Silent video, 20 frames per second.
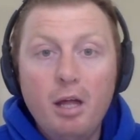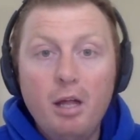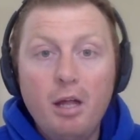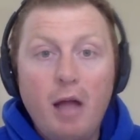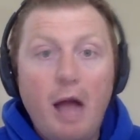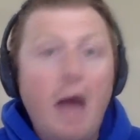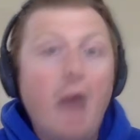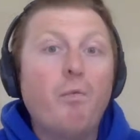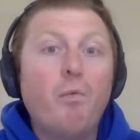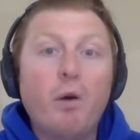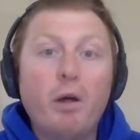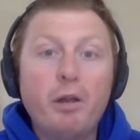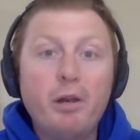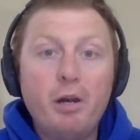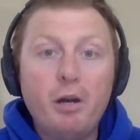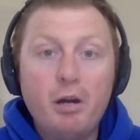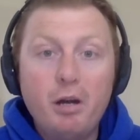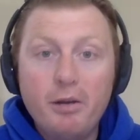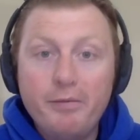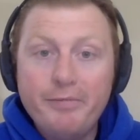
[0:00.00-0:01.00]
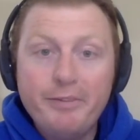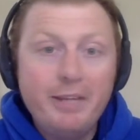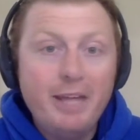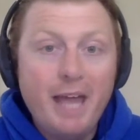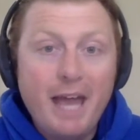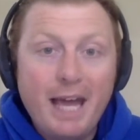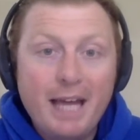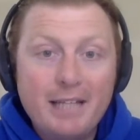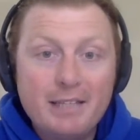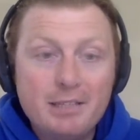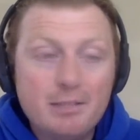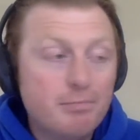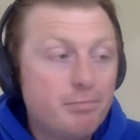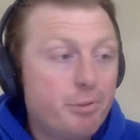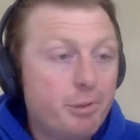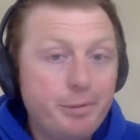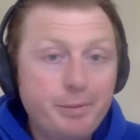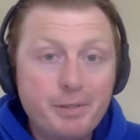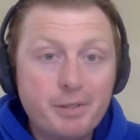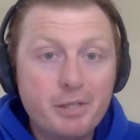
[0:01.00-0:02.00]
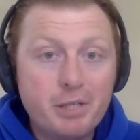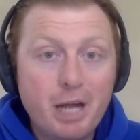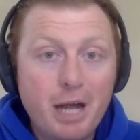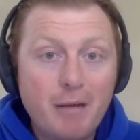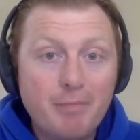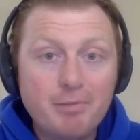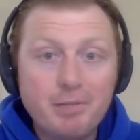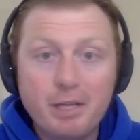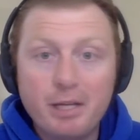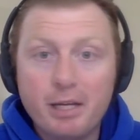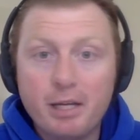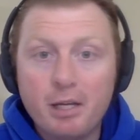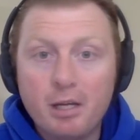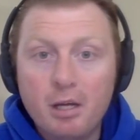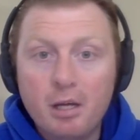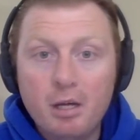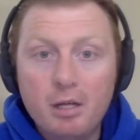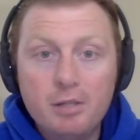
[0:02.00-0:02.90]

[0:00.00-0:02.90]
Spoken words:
I wonder if he had some booby traps like